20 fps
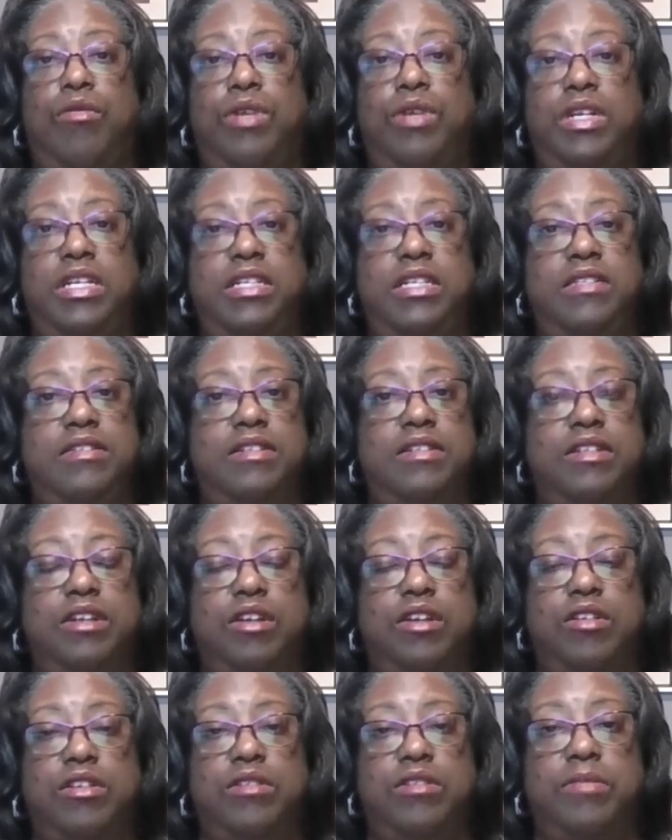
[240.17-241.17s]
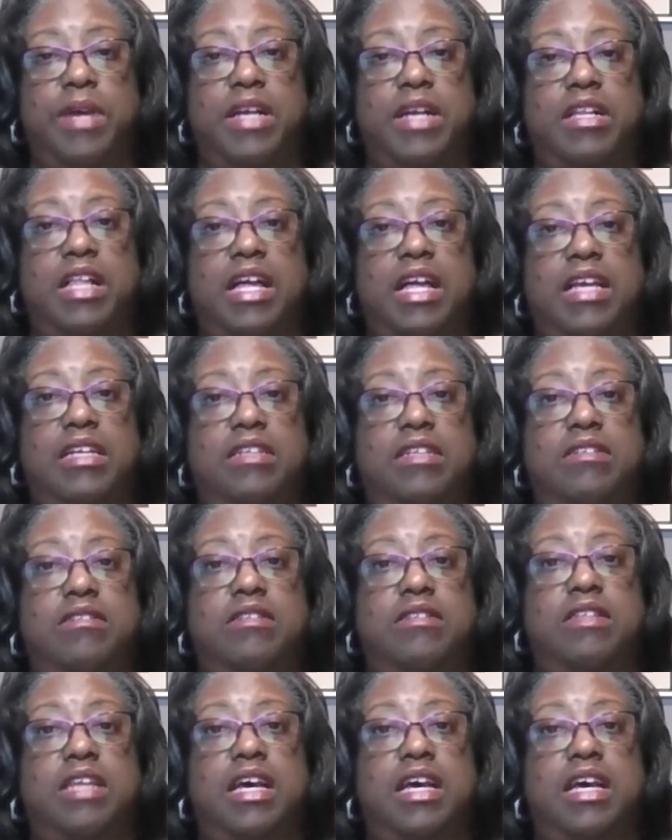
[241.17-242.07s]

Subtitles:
always encourage my clients